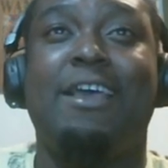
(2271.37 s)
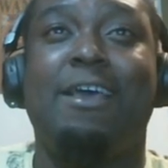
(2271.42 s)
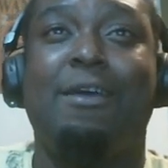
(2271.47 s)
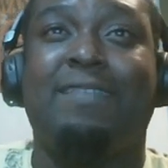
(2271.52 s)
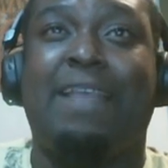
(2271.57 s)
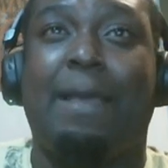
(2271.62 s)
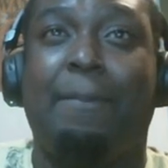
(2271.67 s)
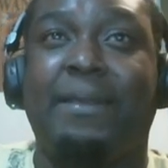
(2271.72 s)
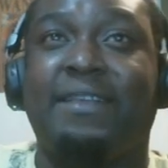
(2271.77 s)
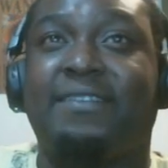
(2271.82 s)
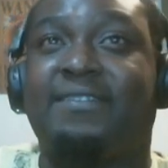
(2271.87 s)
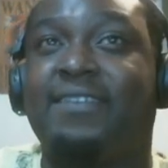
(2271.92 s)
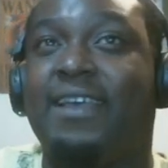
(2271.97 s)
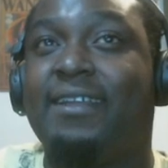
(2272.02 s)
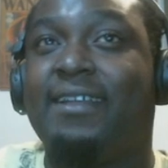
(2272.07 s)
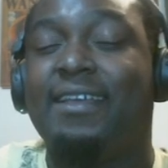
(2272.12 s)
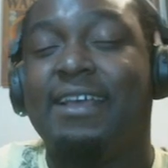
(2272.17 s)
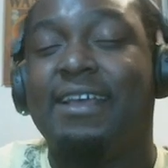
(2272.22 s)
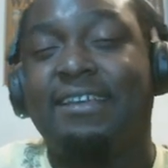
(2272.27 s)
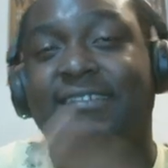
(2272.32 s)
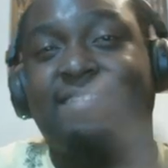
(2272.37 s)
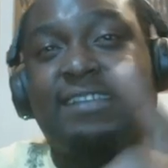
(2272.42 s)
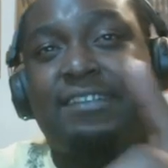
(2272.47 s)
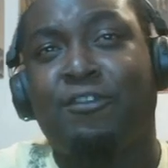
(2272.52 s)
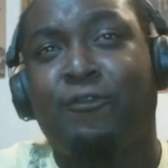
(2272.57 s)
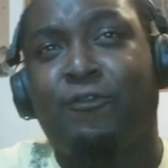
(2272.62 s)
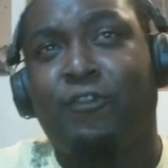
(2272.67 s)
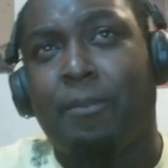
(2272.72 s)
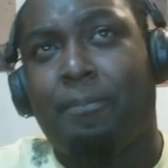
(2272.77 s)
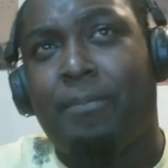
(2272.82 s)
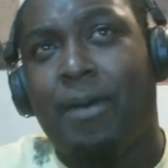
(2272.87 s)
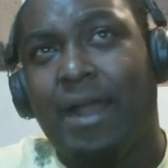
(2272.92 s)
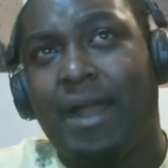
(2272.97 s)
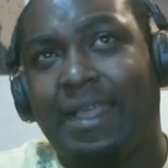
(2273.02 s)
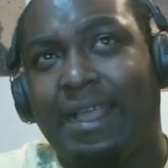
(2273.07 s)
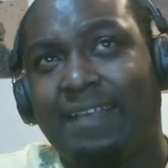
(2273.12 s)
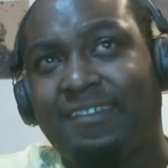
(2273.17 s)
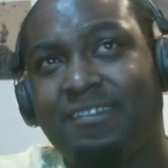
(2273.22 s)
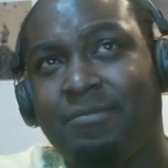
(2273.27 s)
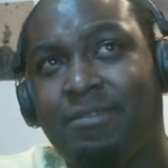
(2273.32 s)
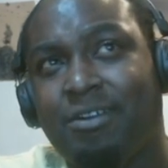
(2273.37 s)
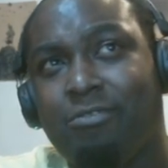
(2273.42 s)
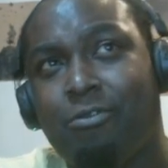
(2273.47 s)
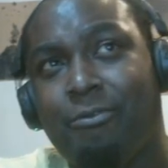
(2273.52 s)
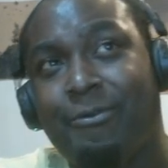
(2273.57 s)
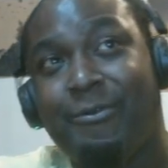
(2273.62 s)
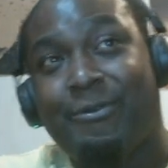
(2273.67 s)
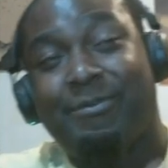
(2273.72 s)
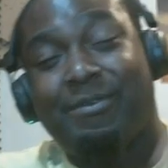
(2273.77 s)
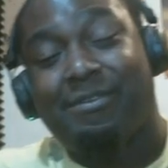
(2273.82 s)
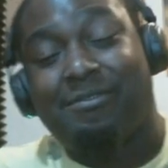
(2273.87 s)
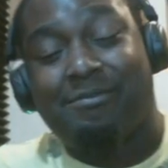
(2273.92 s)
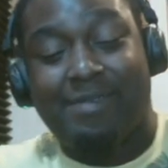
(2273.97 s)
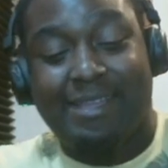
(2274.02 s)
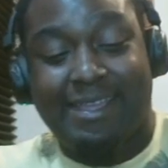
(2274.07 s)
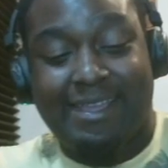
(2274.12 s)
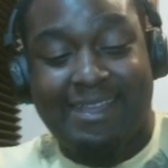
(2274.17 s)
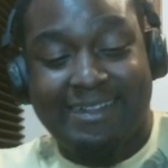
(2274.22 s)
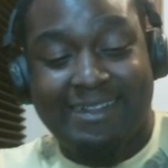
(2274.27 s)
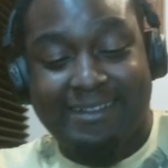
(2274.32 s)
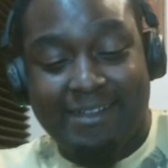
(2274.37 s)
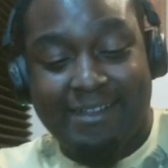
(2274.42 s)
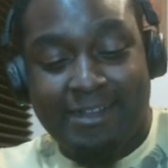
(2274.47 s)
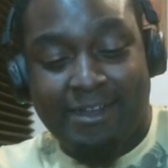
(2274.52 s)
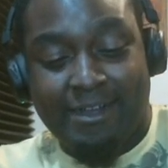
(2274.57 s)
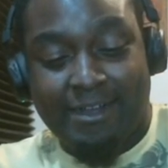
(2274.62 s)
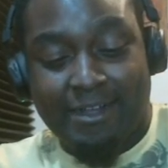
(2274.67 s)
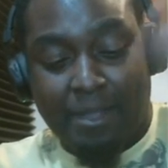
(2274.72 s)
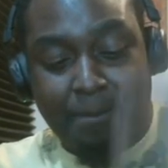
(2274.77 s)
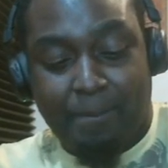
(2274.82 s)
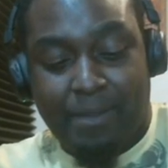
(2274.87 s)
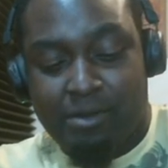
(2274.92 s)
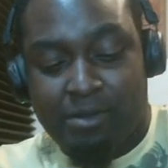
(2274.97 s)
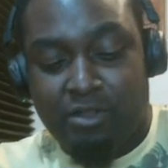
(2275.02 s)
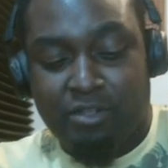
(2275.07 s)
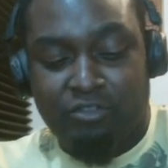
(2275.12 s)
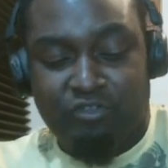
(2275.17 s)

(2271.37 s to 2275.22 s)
That being said, stay tuned for the podcast tomorrow where we're going to be comparing,